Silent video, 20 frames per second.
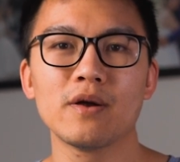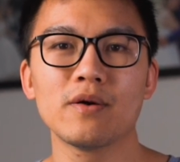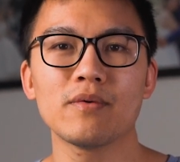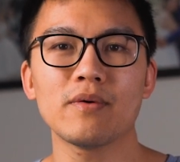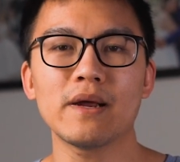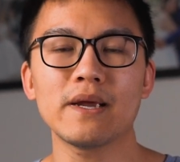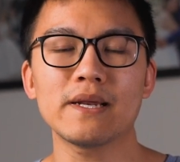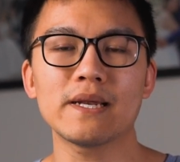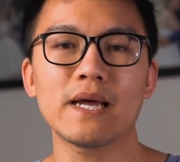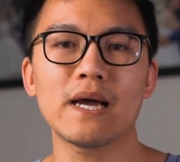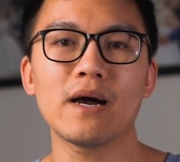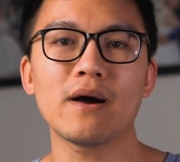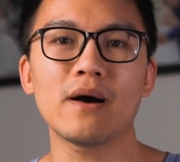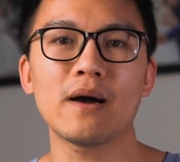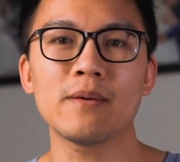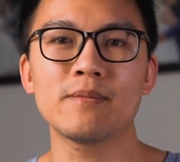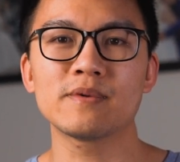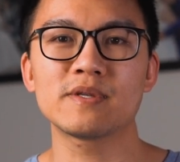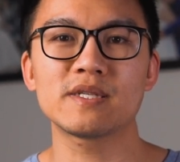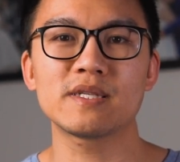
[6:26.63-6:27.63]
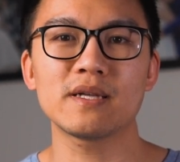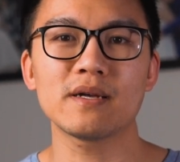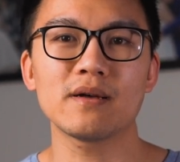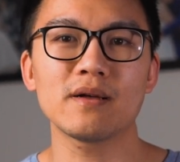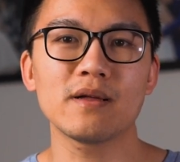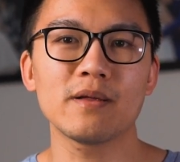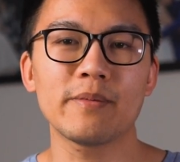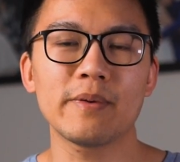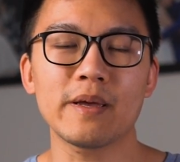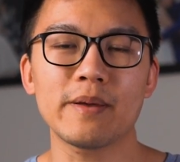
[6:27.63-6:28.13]
Right now, I'm
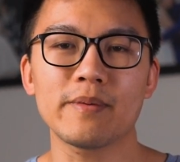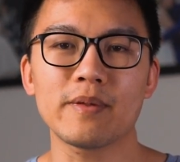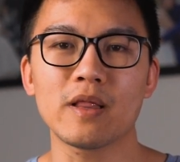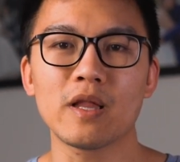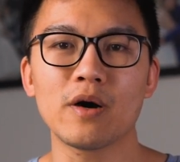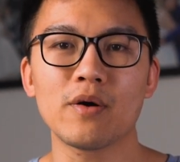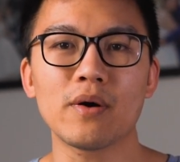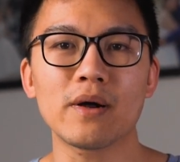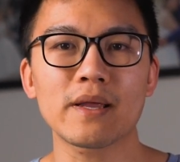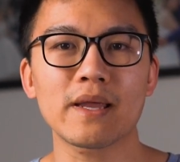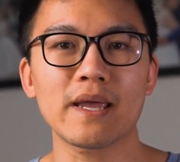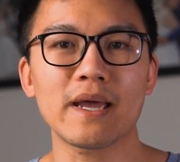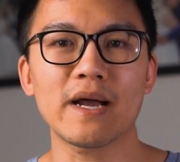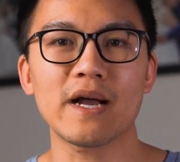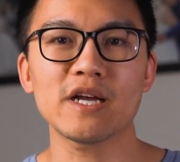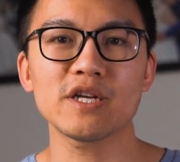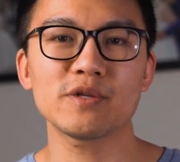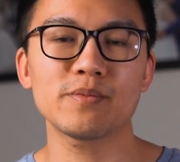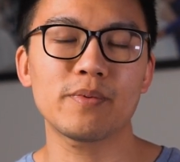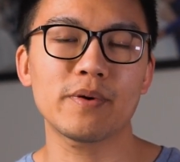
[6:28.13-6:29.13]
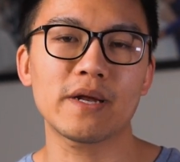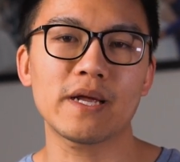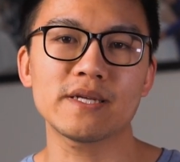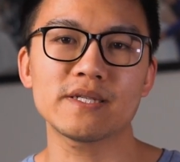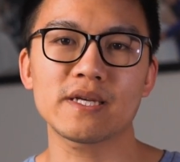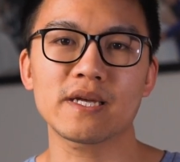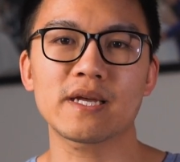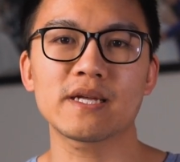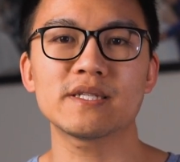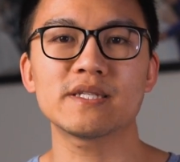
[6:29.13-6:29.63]
still a bit low on cash, but as
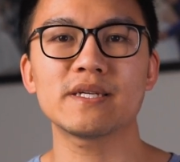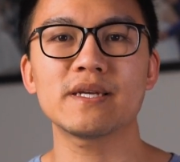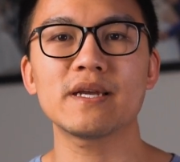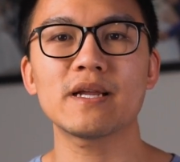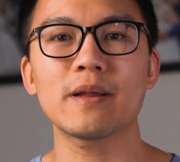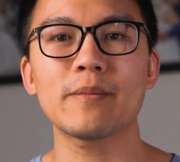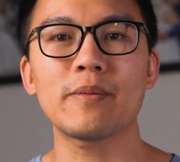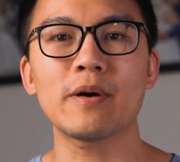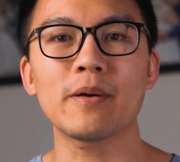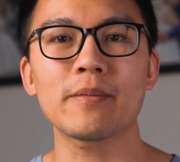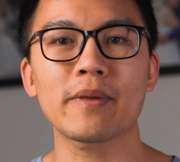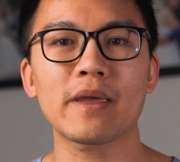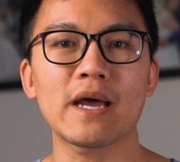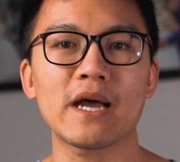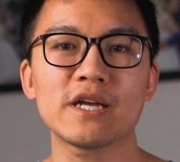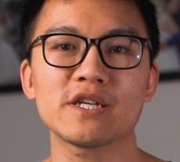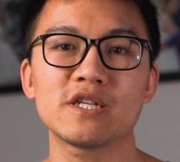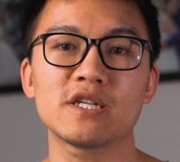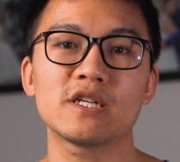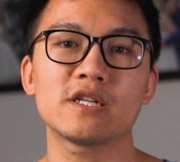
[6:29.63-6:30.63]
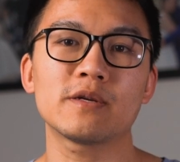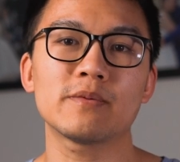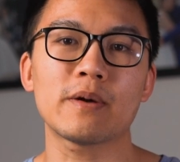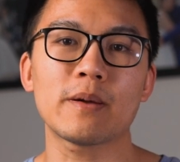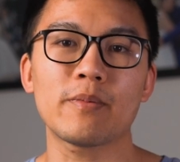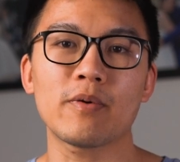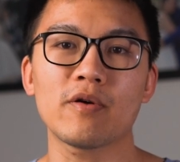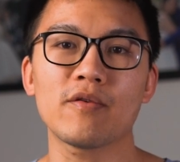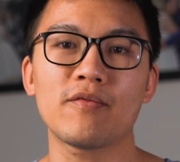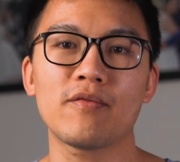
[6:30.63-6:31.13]
I continue to pump cash into my
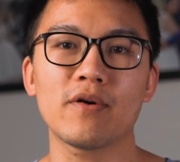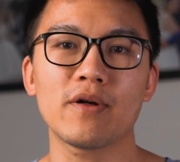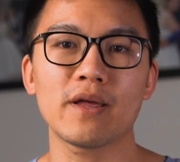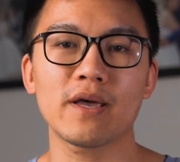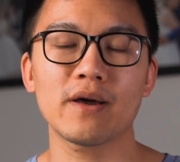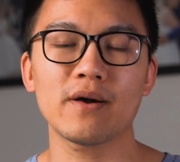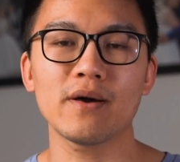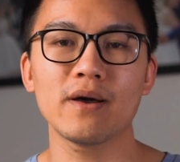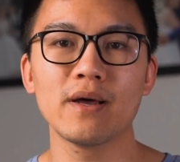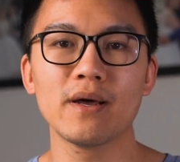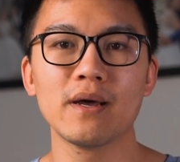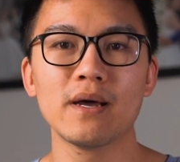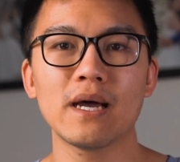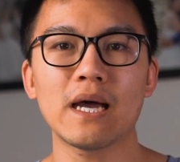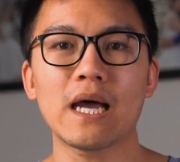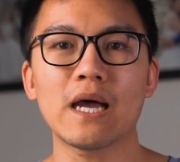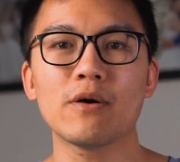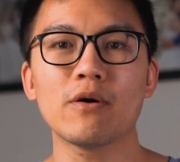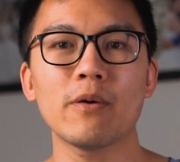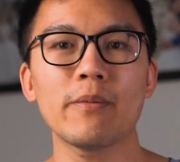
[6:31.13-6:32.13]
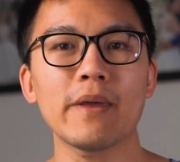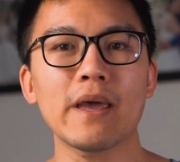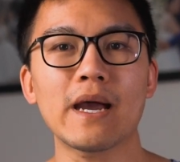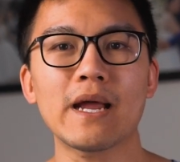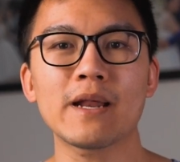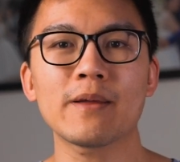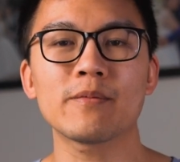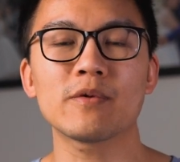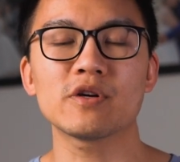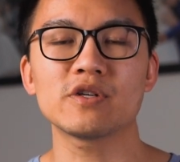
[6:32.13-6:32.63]
portfolio, I will be
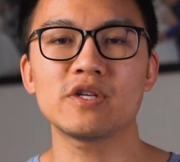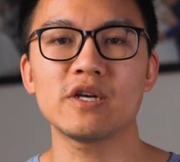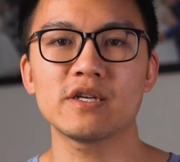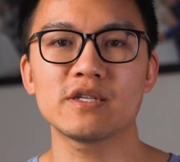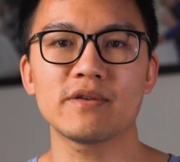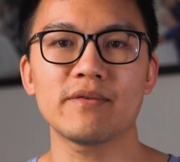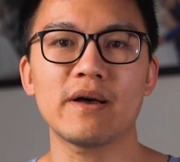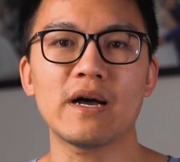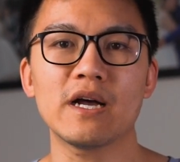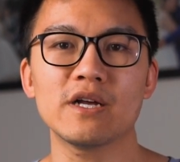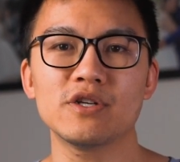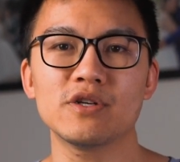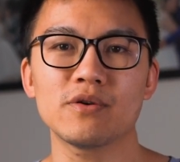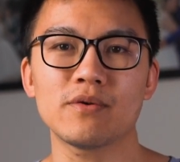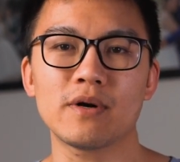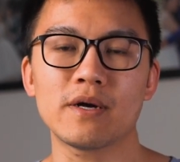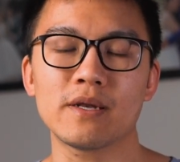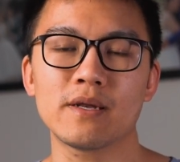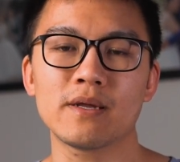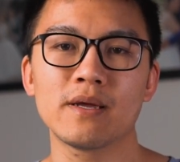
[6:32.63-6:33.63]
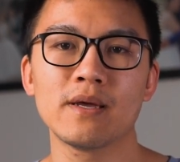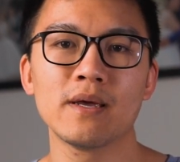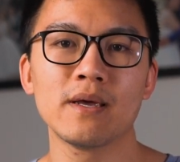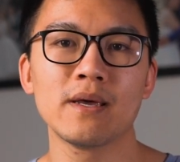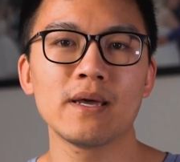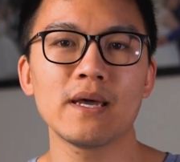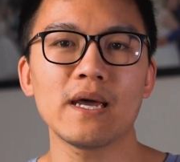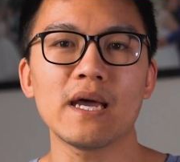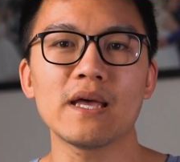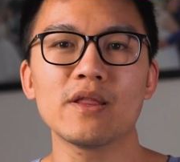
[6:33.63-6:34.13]
adding more shares of Hydro One.
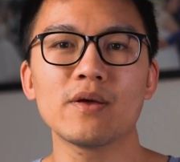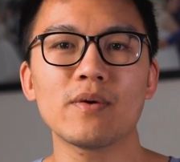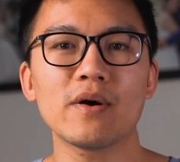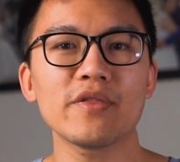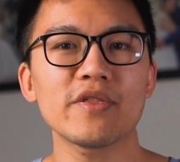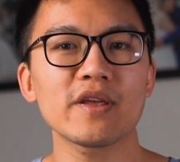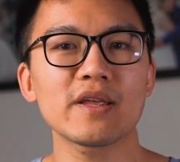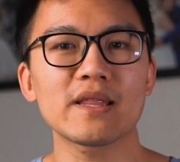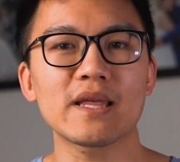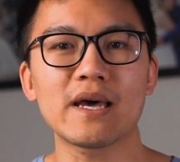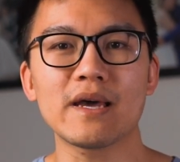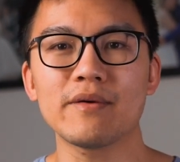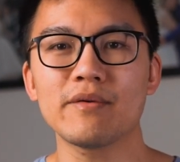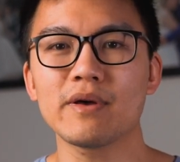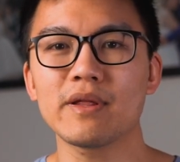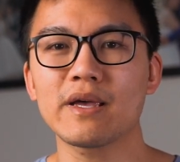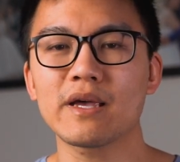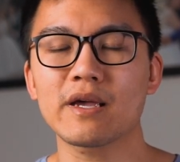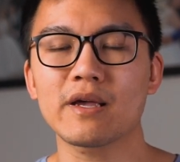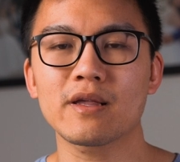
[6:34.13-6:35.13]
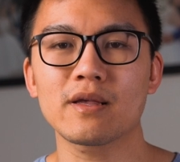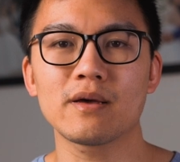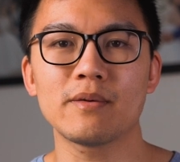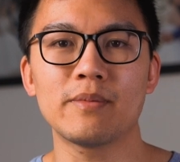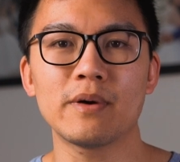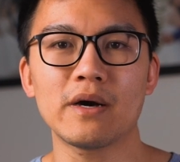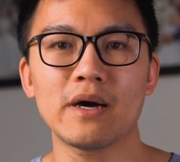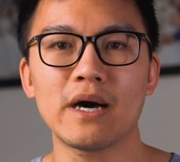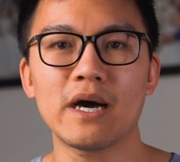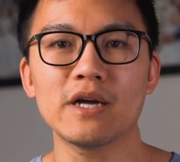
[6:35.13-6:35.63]
And the one thing that I really like
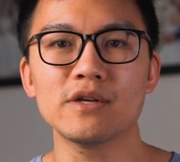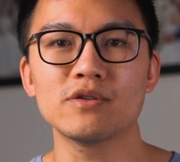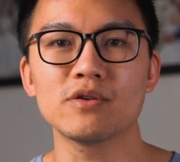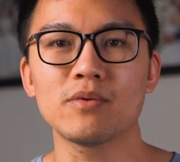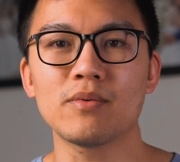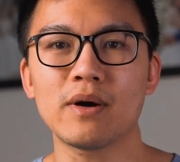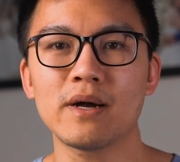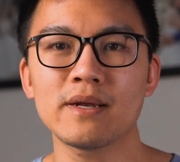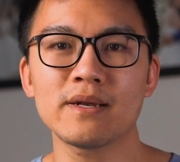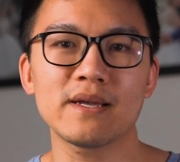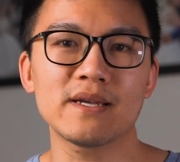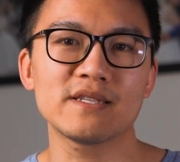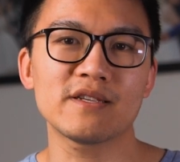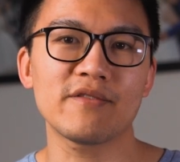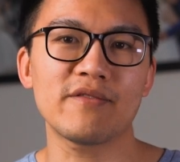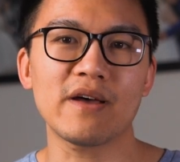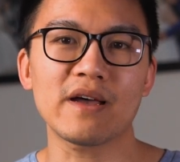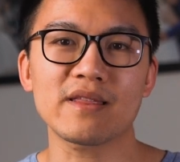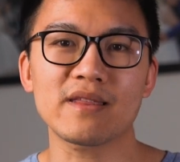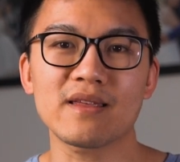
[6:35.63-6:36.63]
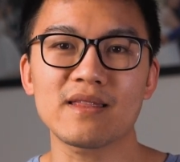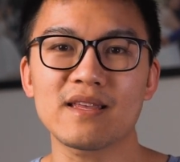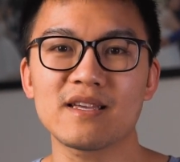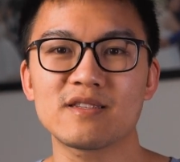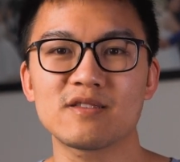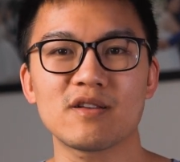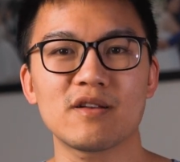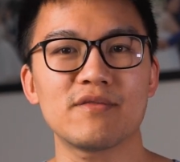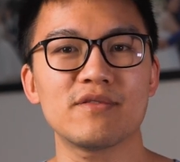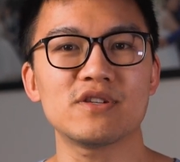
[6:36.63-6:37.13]
about Hydro One is the fact that they
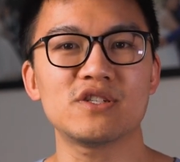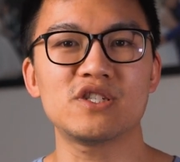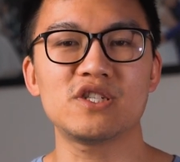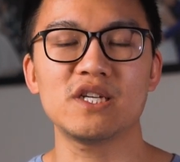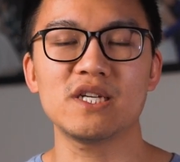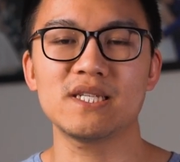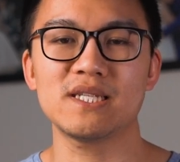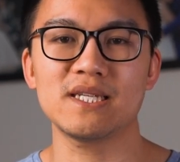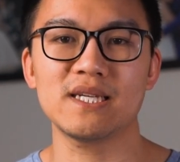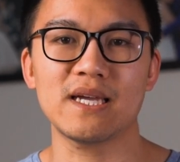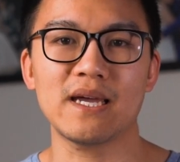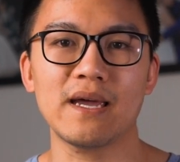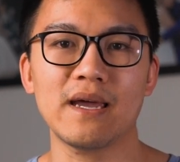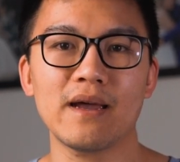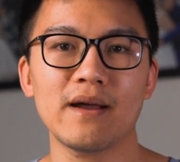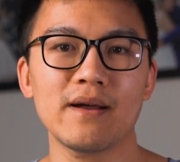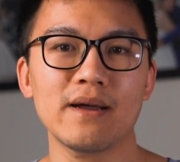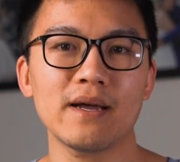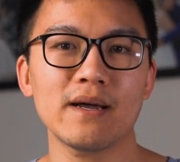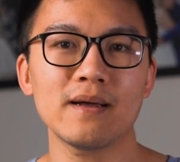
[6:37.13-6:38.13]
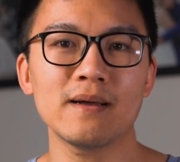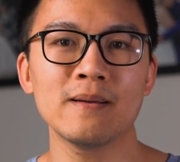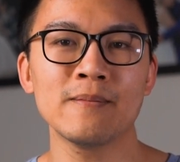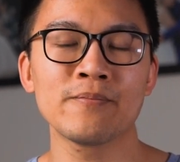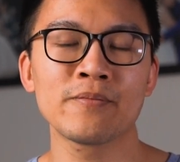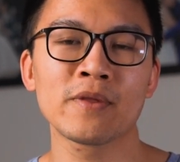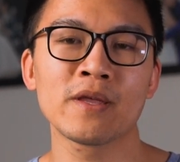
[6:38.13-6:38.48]
service GTA area.